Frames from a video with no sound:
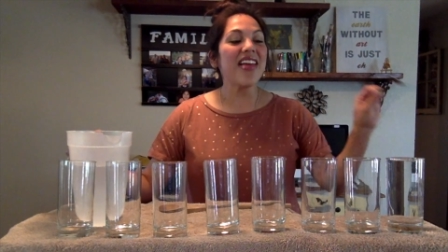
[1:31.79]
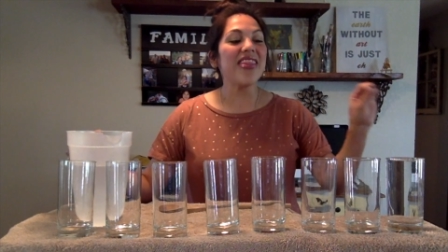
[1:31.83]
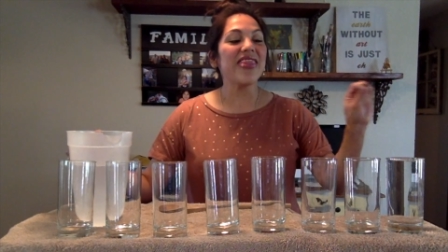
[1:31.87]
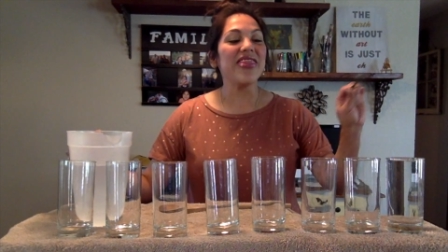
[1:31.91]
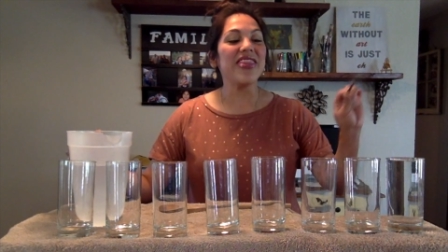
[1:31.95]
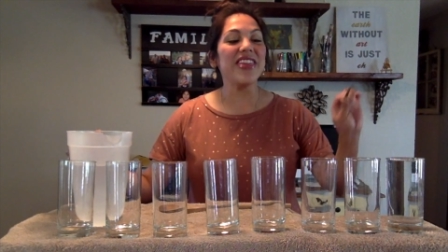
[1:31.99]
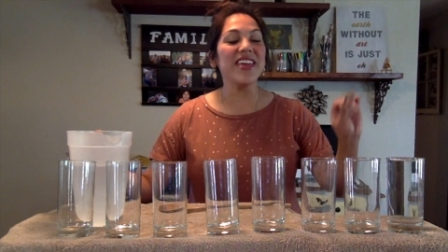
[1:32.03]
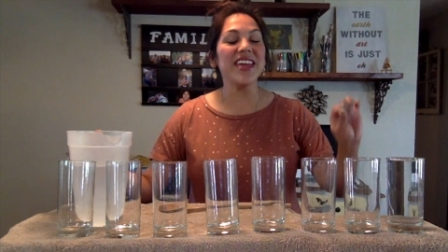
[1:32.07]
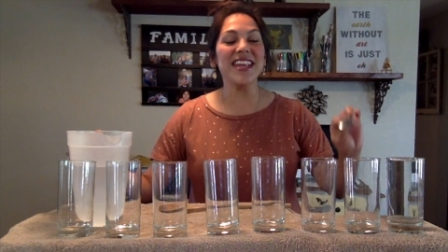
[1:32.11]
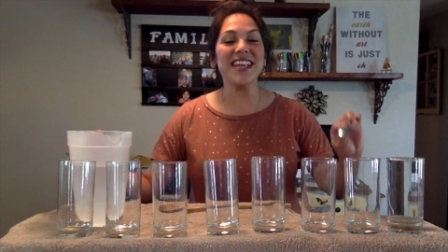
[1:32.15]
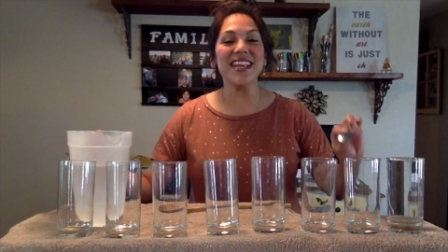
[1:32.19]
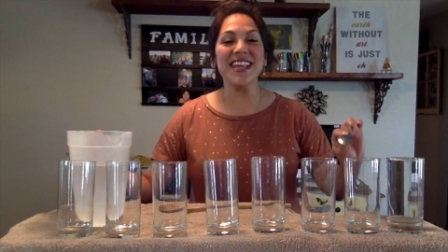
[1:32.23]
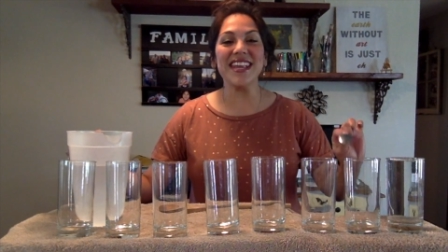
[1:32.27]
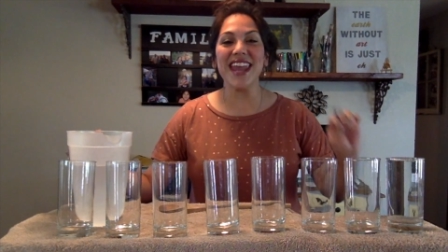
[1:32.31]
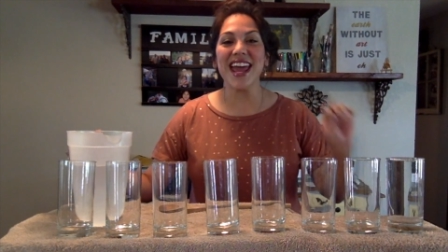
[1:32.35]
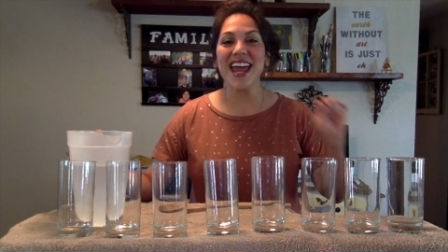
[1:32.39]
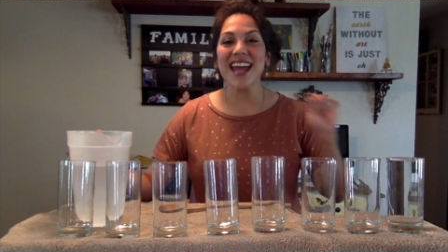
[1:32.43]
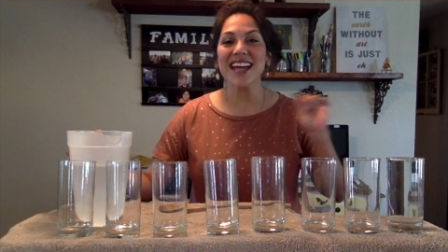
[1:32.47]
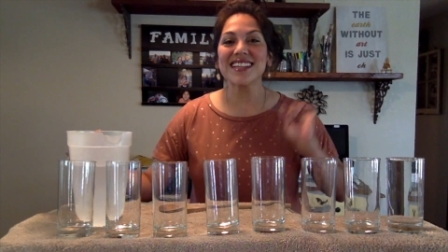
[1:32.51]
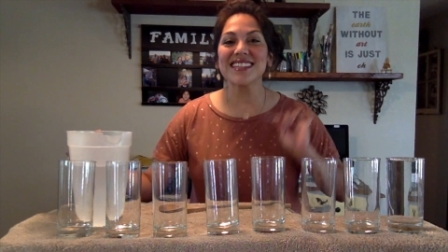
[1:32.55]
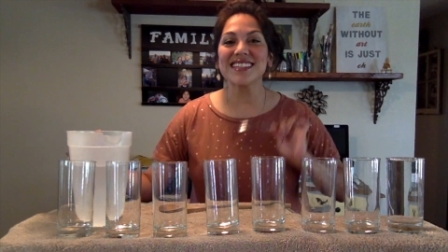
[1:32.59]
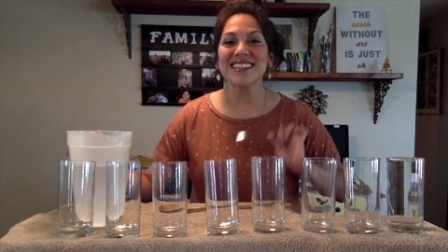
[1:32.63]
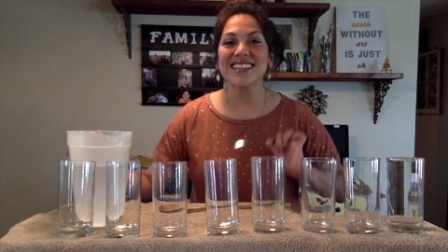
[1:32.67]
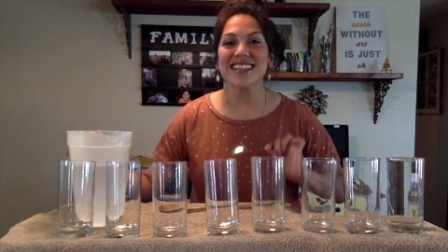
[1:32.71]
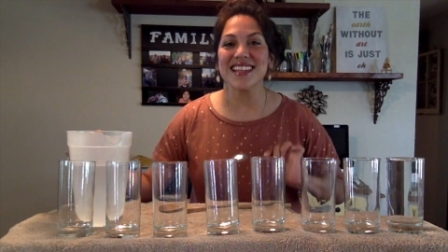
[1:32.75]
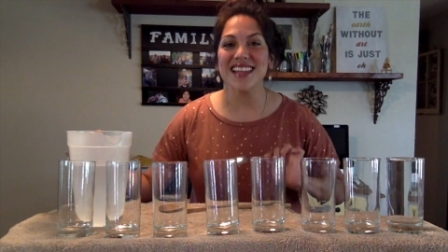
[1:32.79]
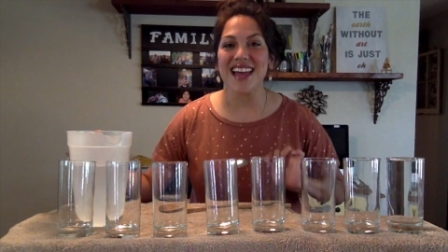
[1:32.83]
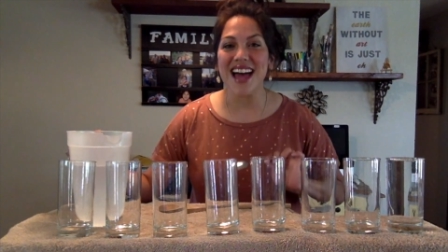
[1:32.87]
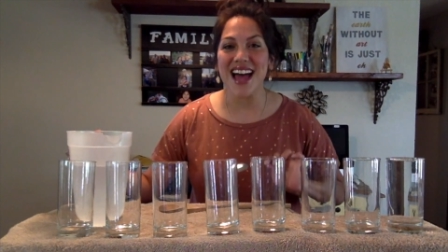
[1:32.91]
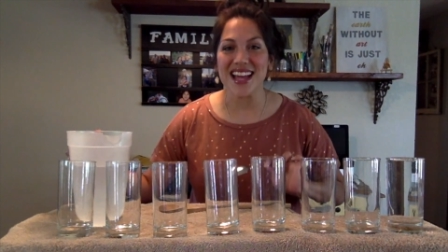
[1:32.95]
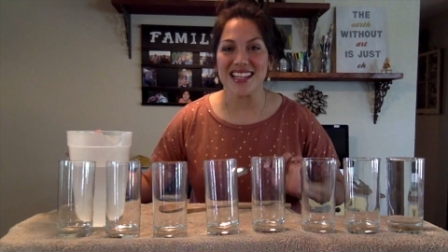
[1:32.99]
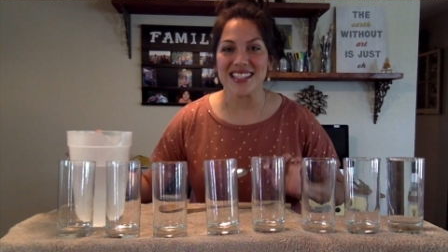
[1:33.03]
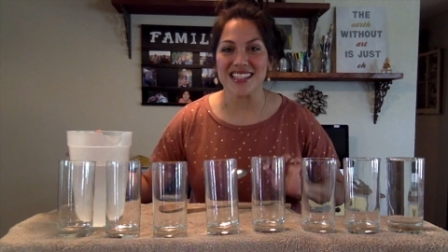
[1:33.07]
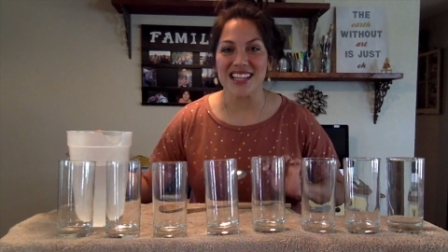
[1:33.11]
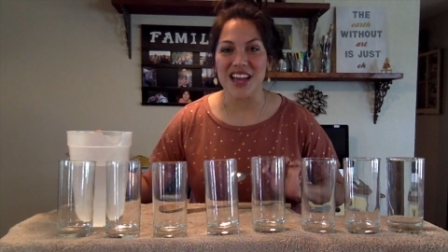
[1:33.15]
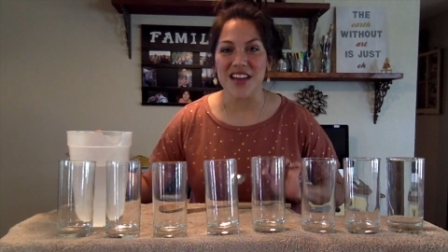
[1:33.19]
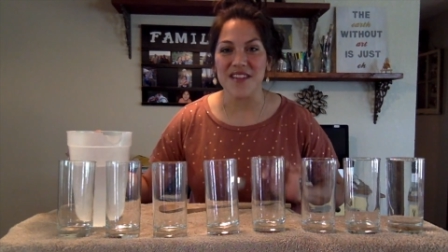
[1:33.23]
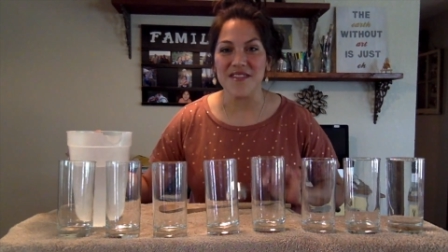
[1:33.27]
The next
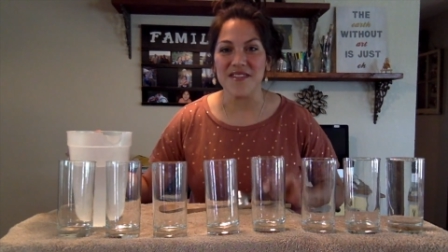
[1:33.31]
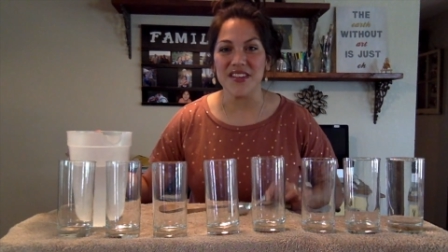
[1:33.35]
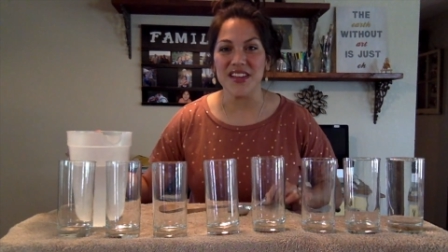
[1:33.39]
glass I